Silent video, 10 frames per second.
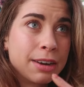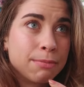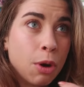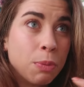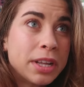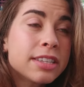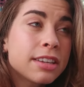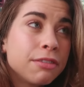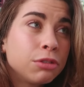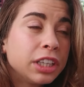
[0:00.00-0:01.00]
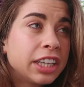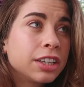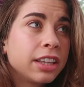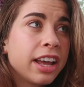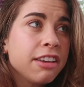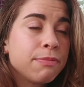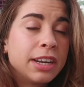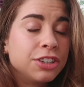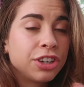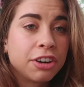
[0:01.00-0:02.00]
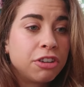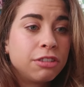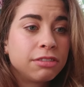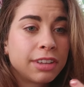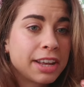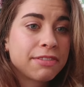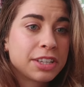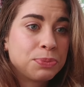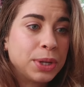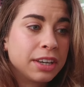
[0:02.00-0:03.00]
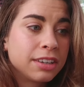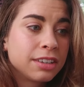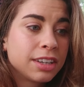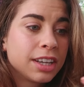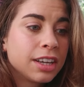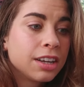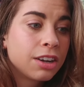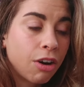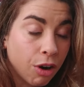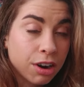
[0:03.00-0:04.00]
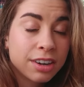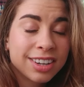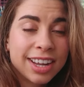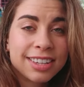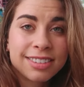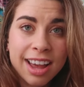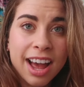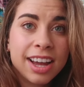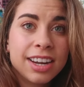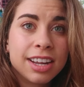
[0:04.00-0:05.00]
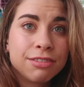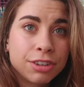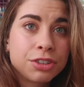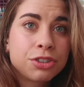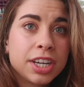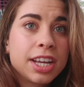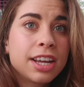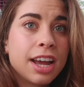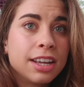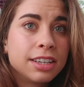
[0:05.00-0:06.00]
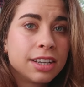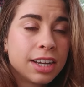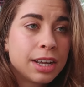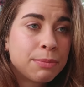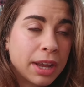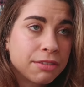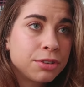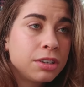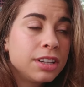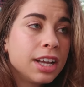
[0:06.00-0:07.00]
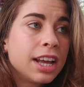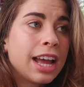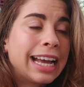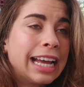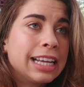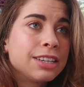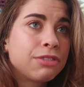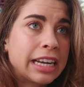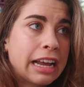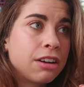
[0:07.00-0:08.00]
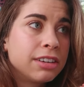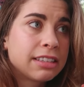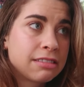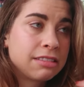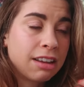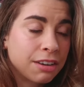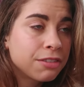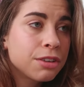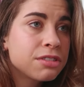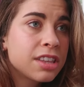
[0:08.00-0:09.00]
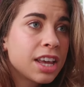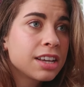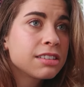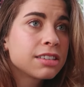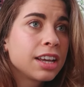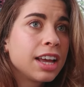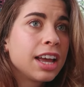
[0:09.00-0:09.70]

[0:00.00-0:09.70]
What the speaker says: and moments of really good life, but in general life has been hard and sad and frustrating and painful, and right now it's none of those things.